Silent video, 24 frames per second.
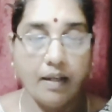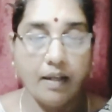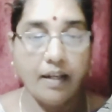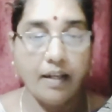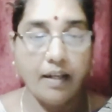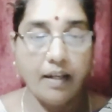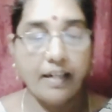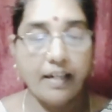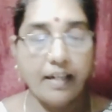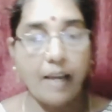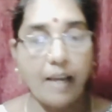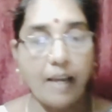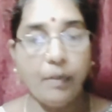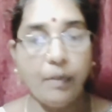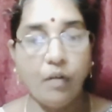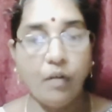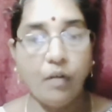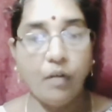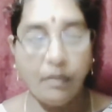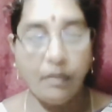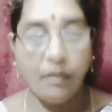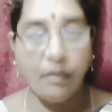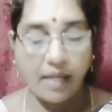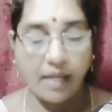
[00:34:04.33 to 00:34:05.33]
It
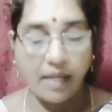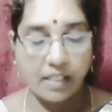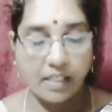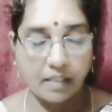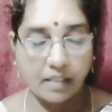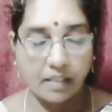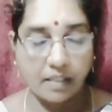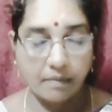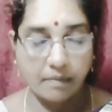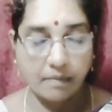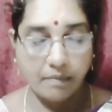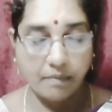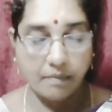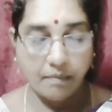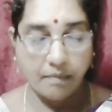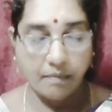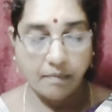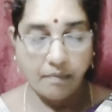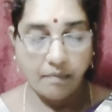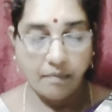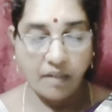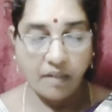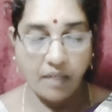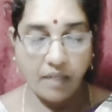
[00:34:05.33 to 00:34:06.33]
happened only once,
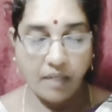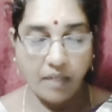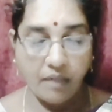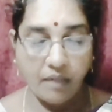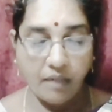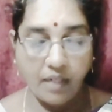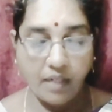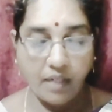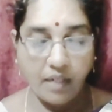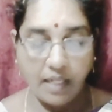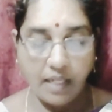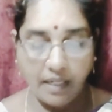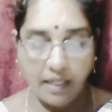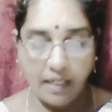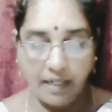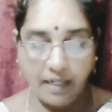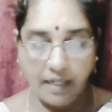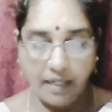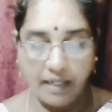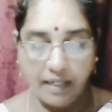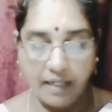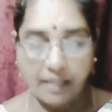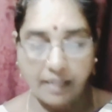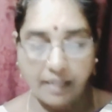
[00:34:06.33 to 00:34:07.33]
but whenever he
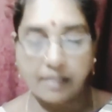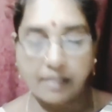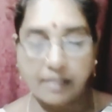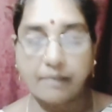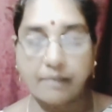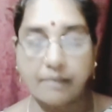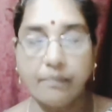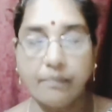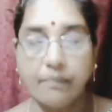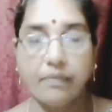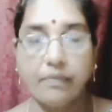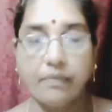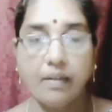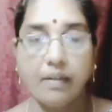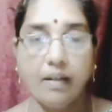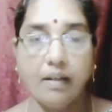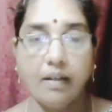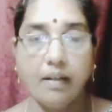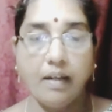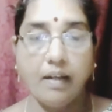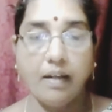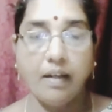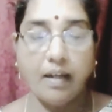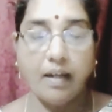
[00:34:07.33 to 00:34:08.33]
recollects,
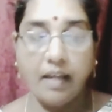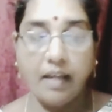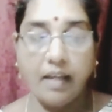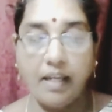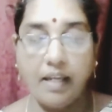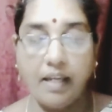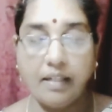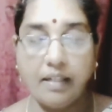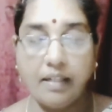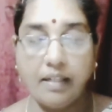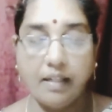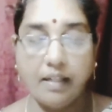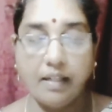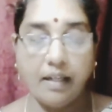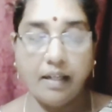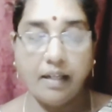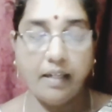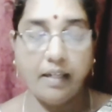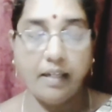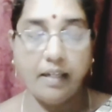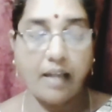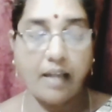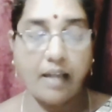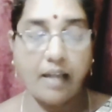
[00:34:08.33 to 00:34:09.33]
again
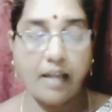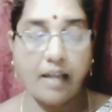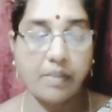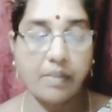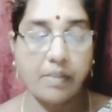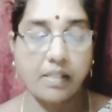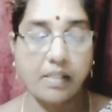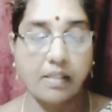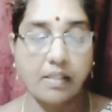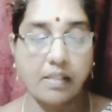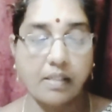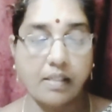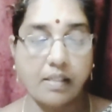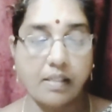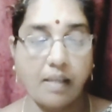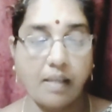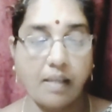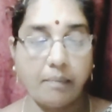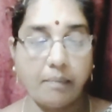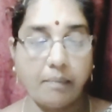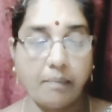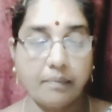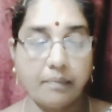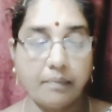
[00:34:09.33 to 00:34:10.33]
it happens the
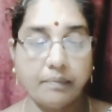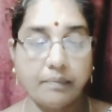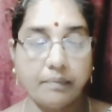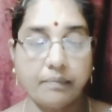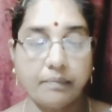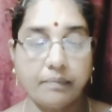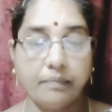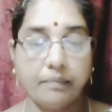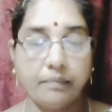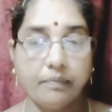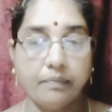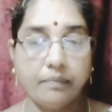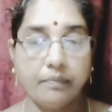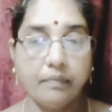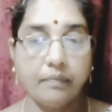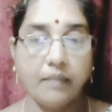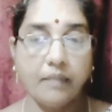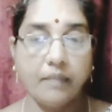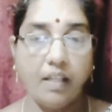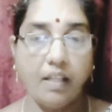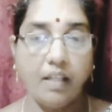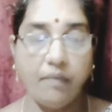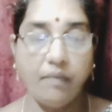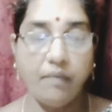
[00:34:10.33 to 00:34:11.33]
same.
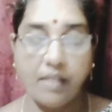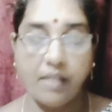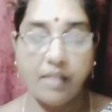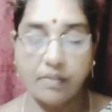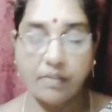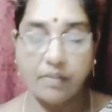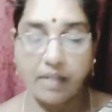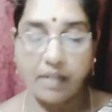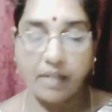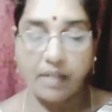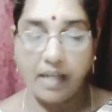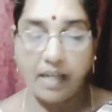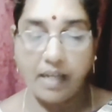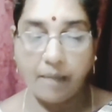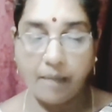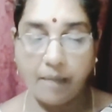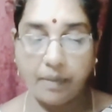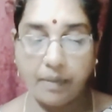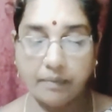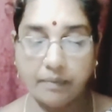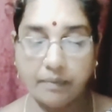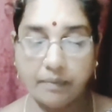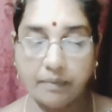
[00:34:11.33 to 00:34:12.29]
He feels very happy.